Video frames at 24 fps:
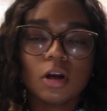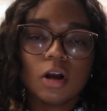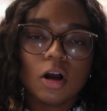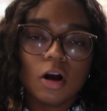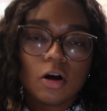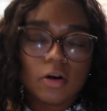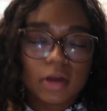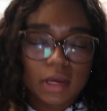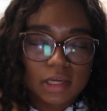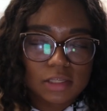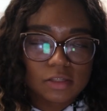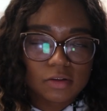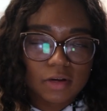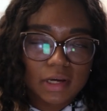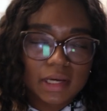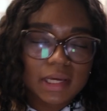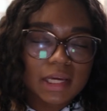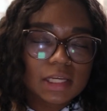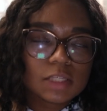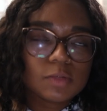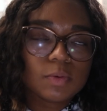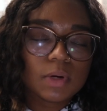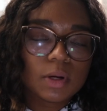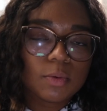Okay, so I
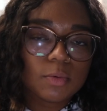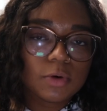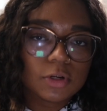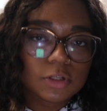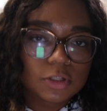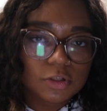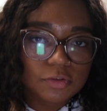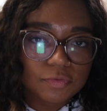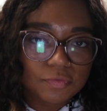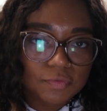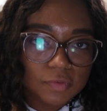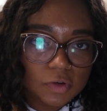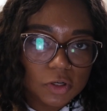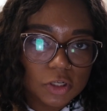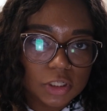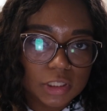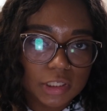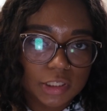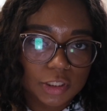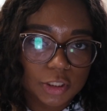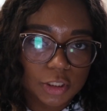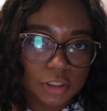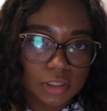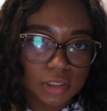guess what I want to do
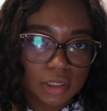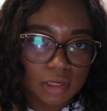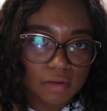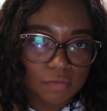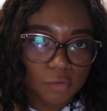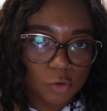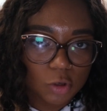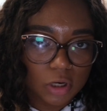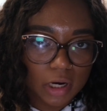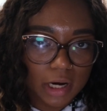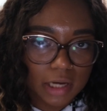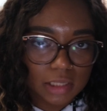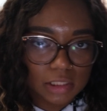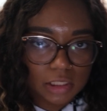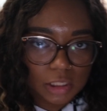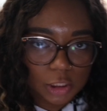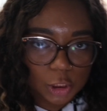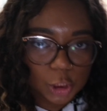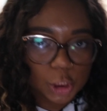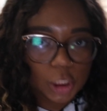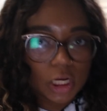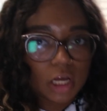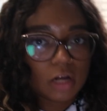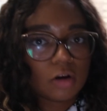first is just give you guys a
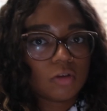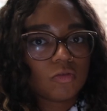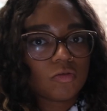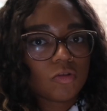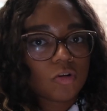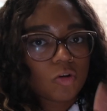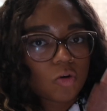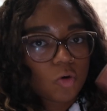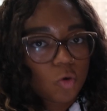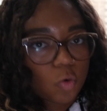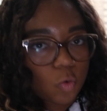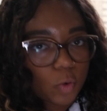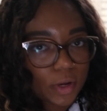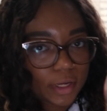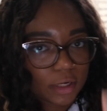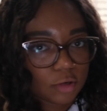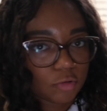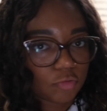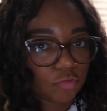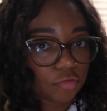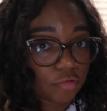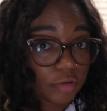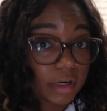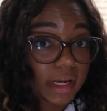general quick
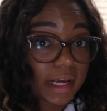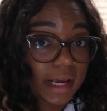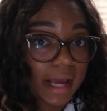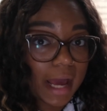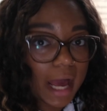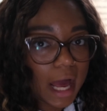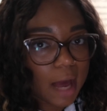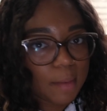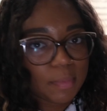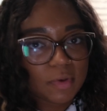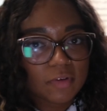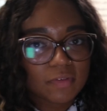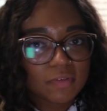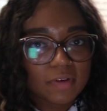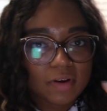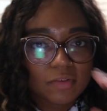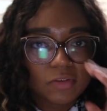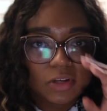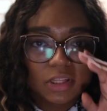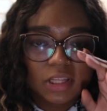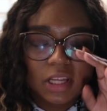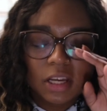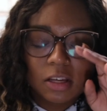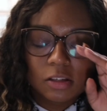recap of
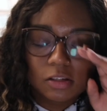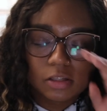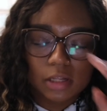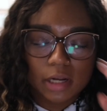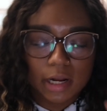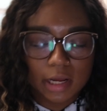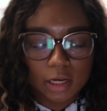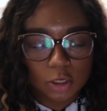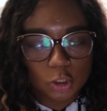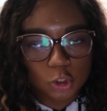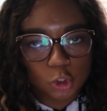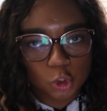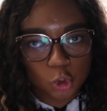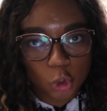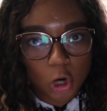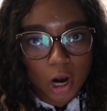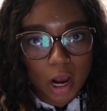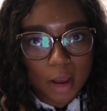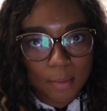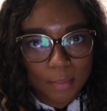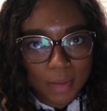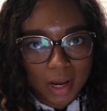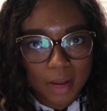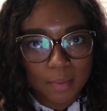everything so that I can
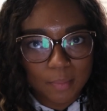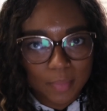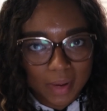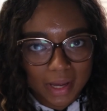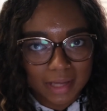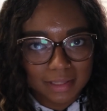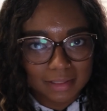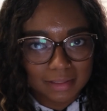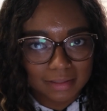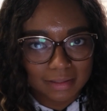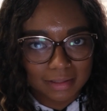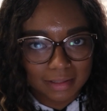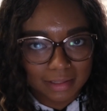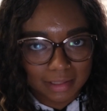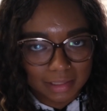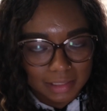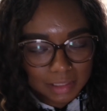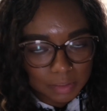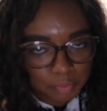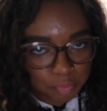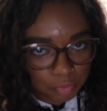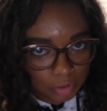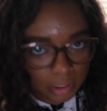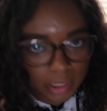try my best to
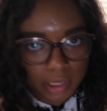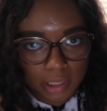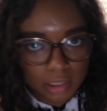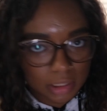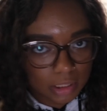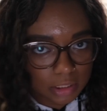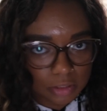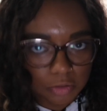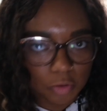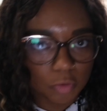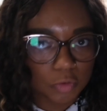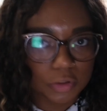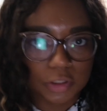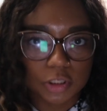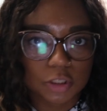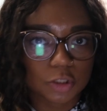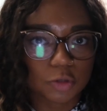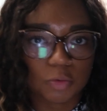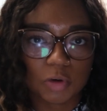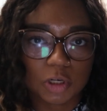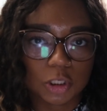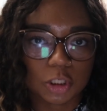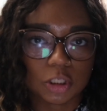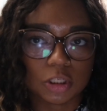explain this whole
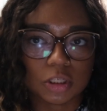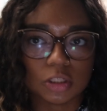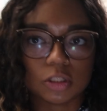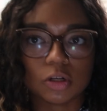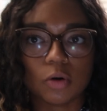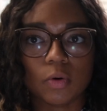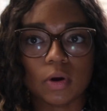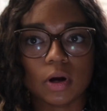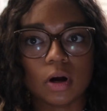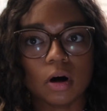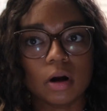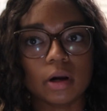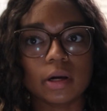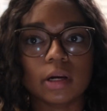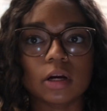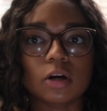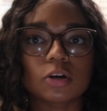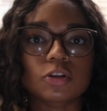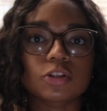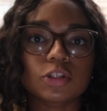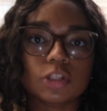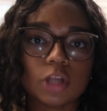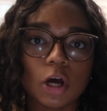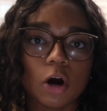situation that's going on
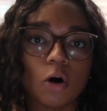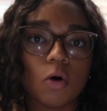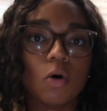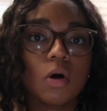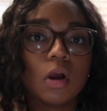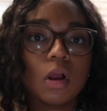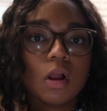here. So,